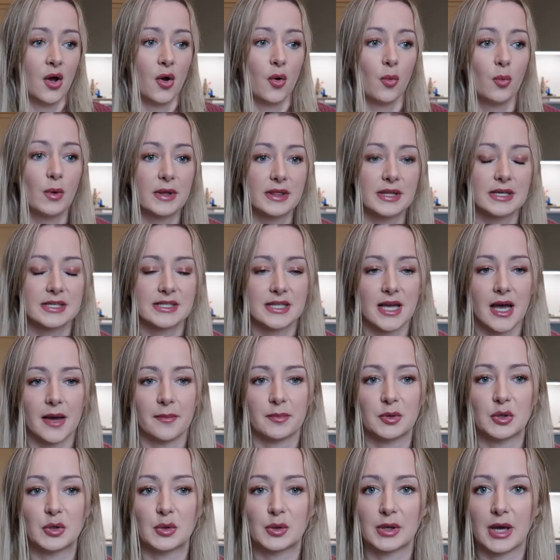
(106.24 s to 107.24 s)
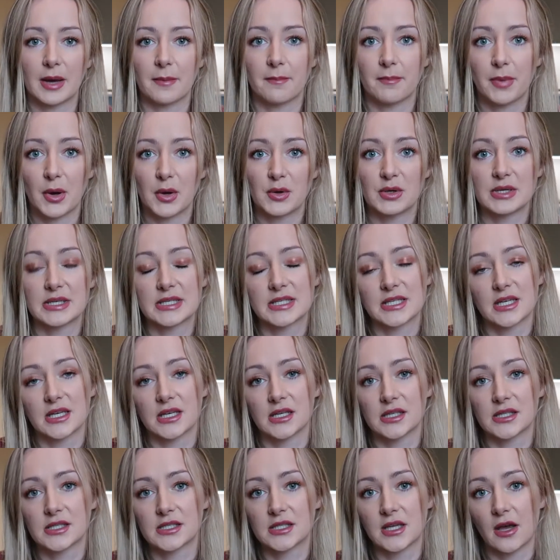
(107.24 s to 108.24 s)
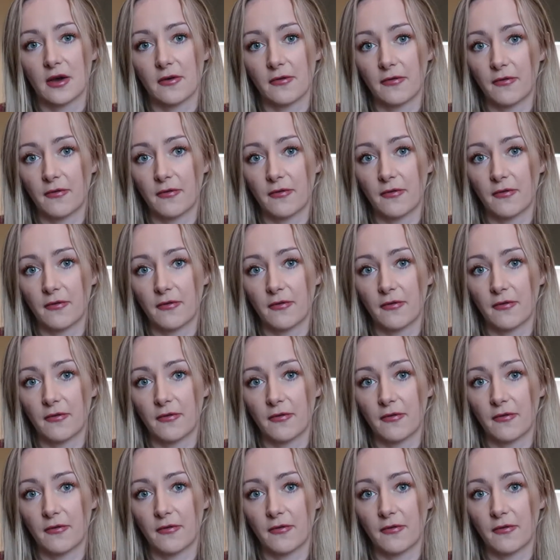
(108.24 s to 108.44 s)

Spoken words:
With this app you get bonuses